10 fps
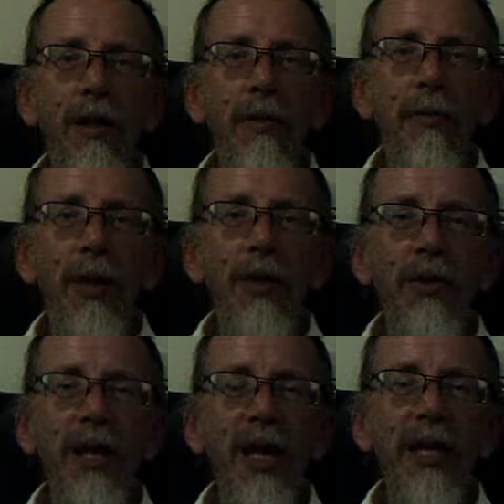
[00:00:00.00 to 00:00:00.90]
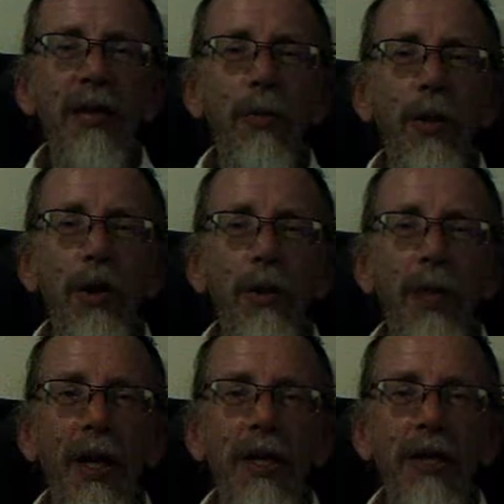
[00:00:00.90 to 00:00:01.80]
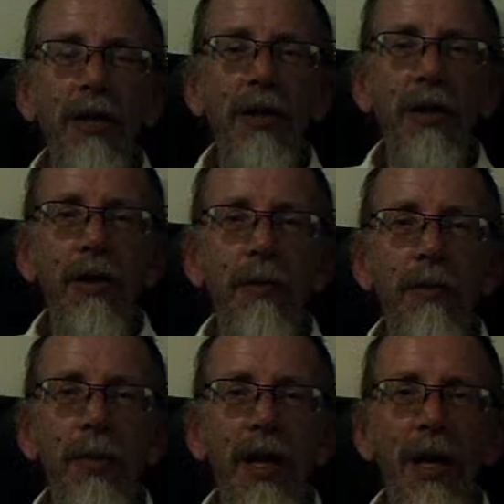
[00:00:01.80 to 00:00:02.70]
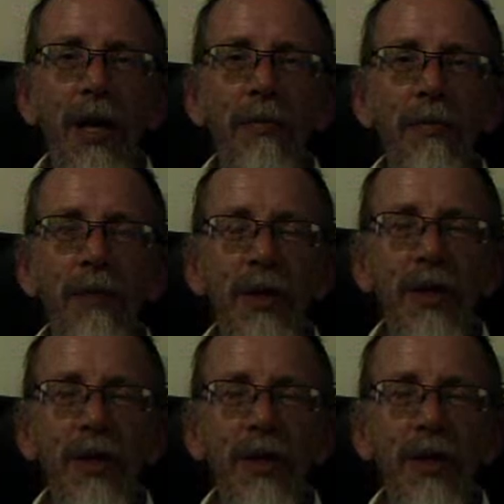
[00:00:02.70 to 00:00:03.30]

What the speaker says: because then the workplace becomes